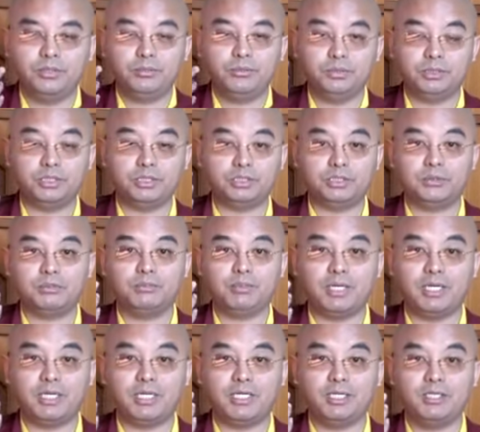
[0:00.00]
which is
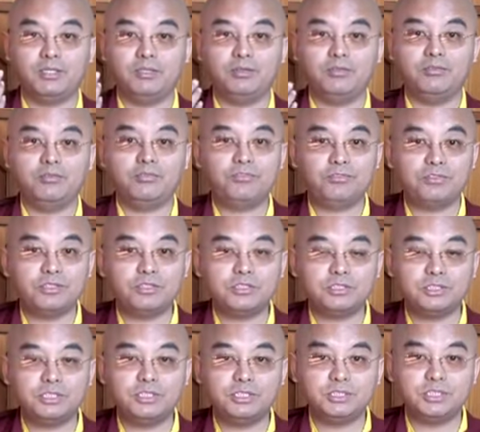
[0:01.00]
my
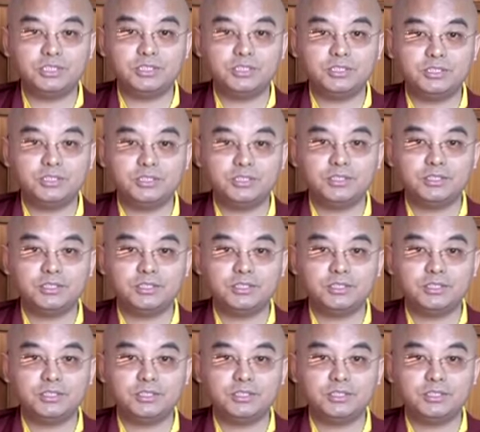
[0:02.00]
first teacher.